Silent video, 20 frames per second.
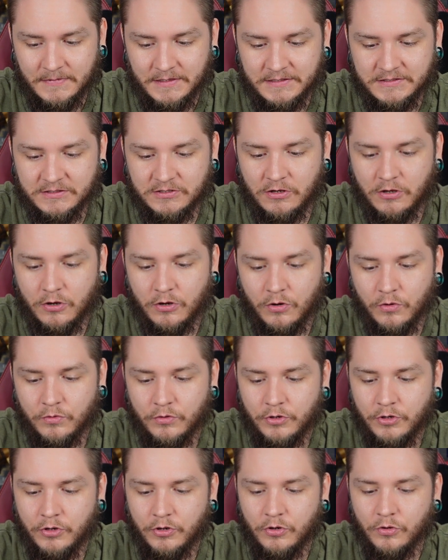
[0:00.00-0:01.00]
So
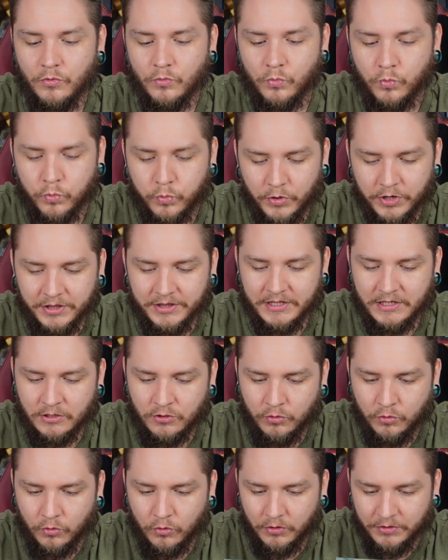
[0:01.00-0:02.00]
really
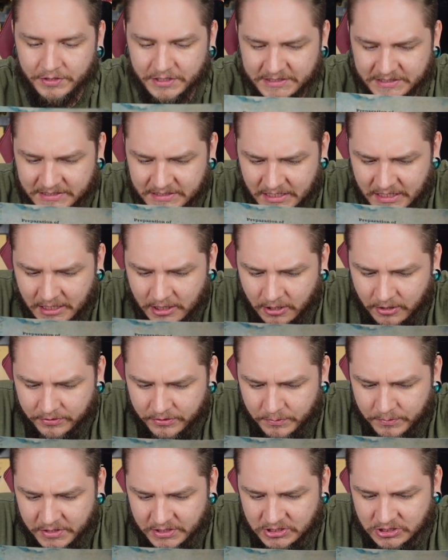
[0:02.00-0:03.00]
cool. Let's see here.
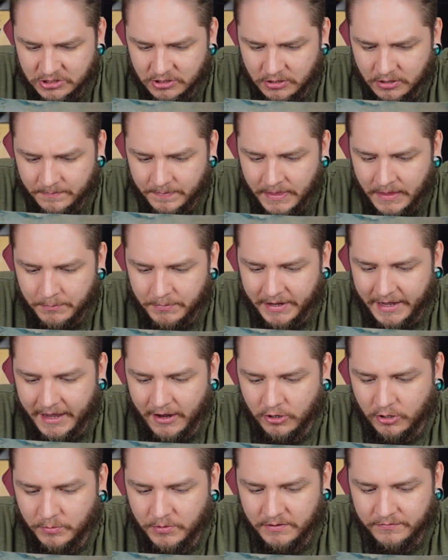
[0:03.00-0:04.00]
The mixture by
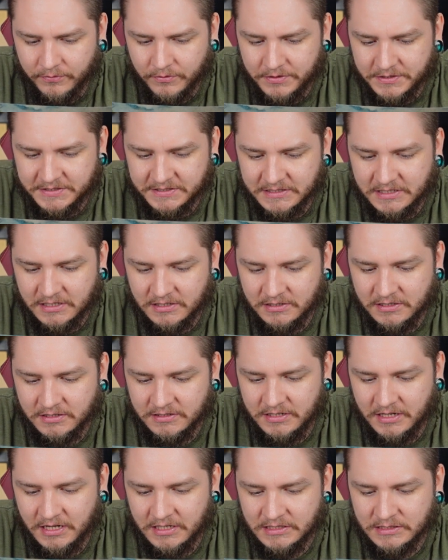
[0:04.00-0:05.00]
Alchemy for the skin
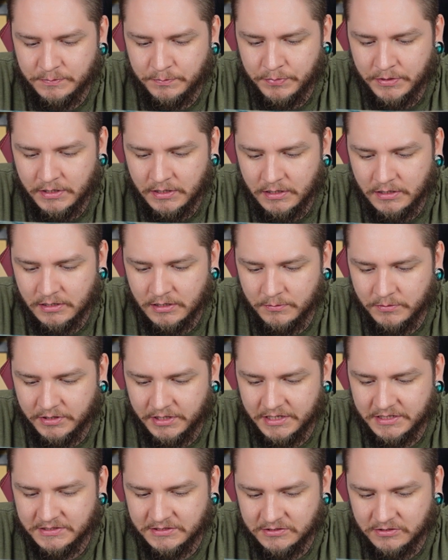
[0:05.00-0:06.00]
contains pink
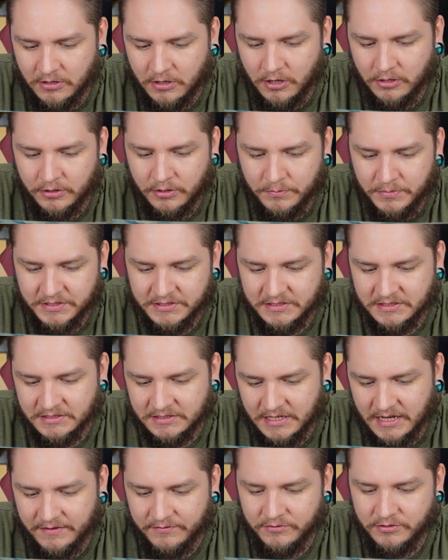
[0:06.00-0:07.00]
Himalayan salt, hibiscus
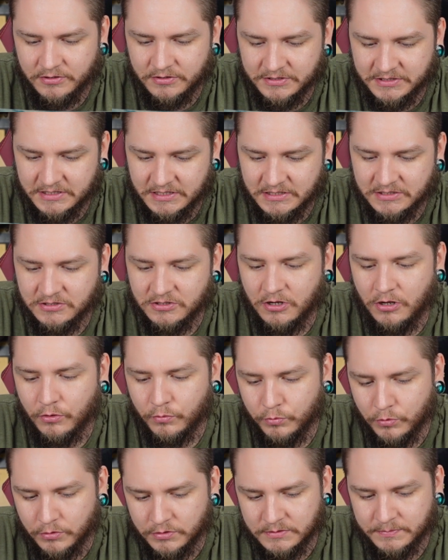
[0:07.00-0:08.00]
lavender, sea salt,
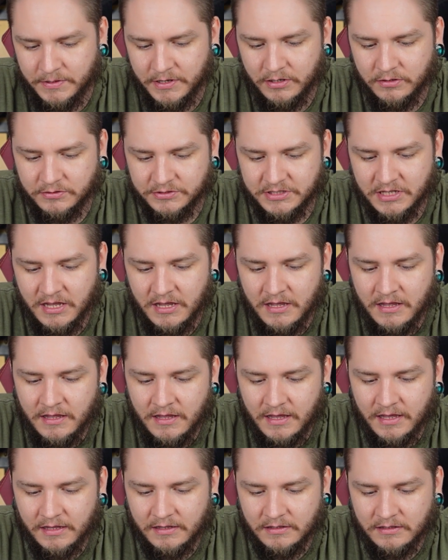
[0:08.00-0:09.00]
rose petals,
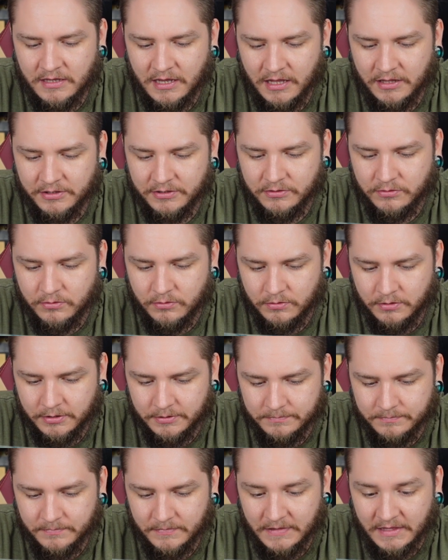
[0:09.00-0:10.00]
and
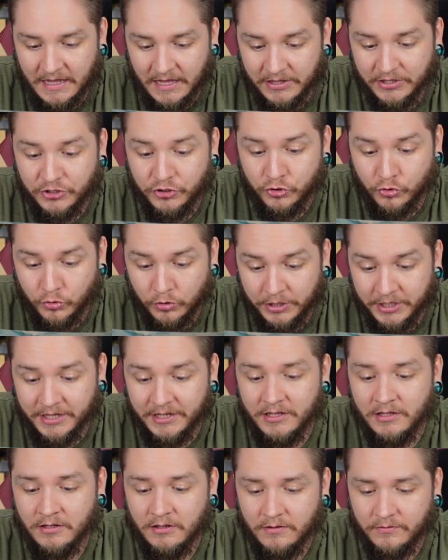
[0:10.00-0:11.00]

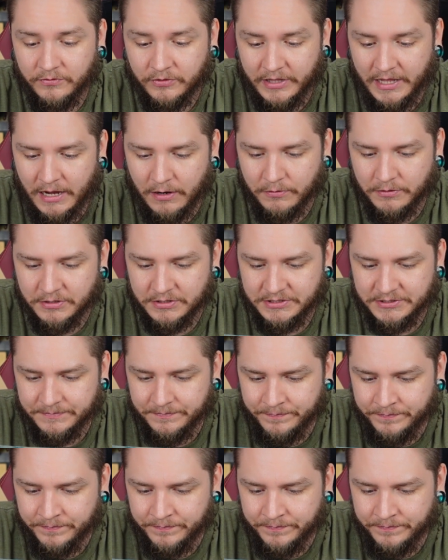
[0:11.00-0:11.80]
calendula flowers.